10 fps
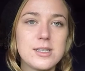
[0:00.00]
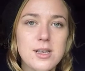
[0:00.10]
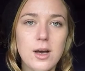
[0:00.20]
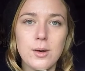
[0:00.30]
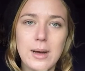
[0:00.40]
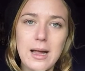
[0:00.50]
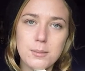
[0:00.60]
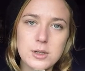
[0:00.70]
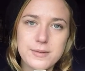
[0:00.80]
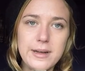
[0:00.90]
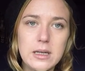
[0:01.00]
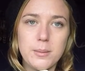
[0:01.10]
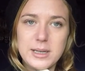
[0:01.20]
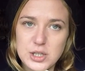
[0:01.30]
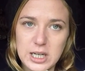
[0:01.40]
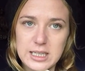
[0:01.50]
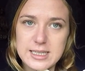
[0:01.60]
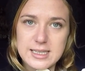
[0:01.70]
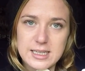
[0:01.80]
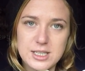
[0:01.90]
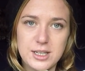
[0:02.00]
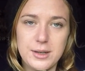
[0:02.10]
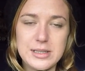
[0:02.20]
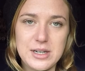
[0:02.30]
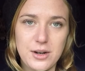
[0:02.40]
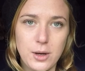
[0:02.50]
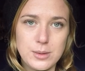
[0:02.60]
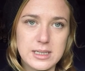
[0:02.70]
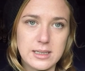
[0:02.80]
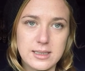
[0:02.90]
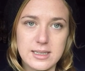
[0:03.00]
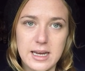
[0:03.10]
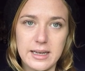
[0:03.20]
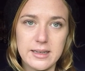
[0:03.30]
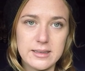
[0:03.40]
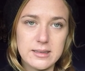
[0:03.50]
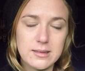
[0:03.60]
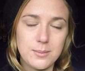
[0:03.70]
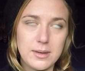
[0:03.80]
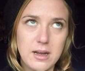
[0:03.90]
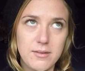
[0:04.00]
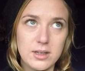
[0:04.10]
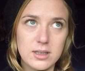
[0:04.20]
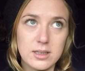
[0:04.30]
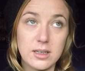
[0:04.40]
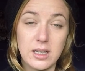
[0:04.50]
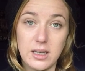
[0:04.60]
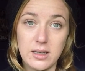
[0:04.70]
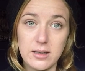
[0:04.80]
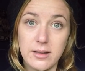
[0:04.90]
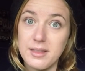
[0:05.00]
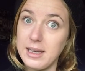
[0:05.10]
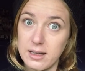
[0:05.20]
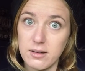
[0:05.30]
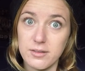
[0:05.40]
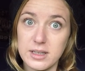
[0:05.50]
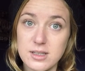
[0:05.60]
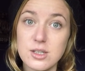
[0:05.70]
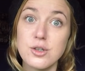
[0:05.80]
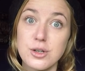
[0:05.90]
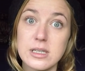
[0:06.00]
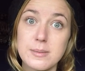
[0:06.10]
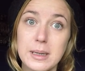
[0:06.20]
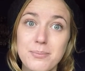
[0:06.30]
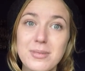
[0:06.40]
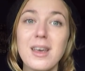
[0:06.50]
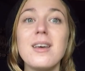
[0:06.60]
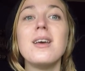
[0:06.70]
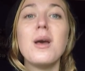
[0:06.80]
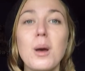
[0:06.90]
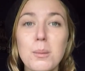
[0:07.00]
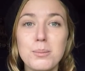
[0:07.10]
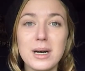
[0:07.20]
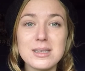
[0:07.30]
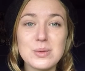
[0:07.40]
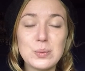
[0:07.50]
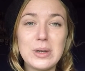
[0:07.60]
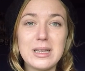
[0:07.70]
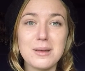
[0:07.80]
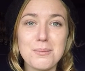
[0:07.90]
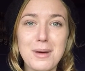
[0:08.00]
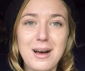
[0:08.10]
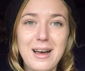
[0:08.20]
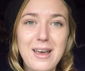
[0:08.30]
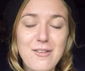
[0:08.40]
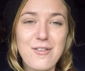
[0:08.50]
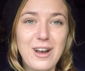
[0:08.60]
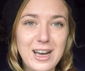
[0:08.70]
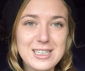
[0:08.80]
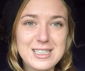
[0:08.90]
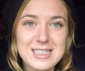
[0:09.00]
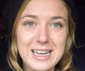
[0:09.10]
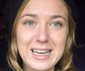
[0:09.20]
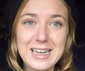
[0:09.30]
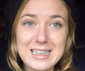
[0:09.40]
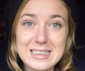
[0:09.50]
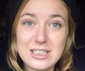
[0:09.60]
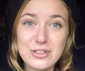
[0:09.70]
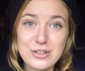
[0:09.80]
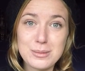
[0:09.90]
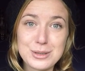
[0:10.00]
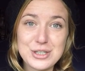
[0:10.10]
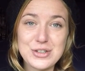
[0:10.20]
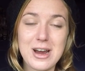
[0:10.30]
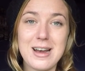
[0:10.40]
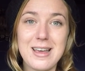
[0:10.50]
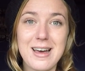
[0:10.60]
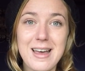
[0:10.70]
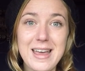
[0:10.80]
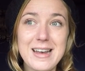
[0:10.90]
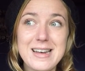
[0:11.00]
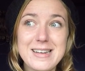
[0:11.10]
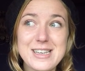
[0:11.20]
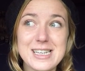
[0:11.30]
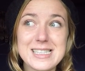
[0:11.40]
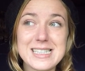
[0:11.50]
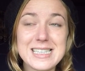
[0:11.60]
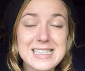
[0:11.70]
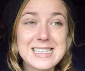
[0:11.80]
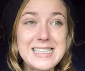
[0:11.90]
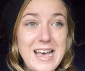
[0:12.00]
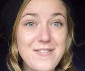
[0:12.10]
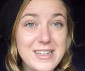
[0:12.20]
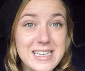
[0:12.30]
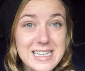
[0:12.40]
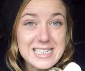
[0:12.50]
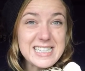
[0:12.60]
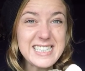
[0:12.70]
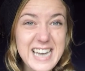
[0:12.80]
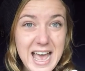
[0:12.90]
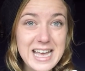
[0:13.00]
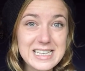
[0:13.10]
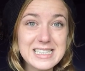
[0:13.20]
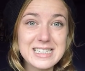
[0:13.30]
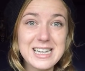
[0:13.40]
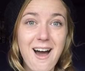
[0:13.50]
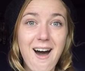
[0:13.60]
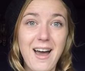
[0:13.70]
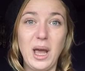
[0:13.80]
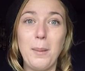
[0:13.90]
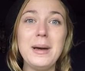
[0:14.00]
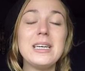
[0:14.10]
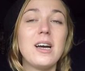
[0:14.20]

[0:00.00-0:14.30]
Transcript: So Elmo's feeling a bit jealous that, you know, he's not hosting today. Never gonna hear the end of it, trust me. But with my flight to England from Australia in just 7 days' time,